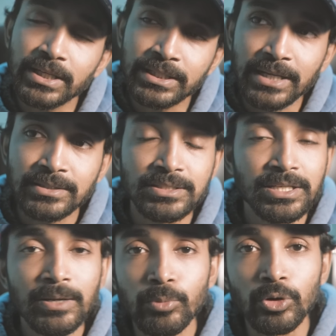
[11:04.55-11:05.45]
it can
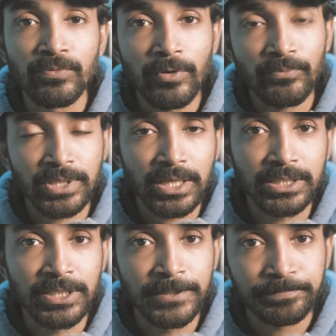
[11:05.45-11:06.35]
still pull from second
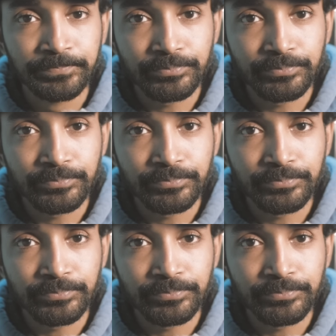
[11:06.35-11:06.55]
gear.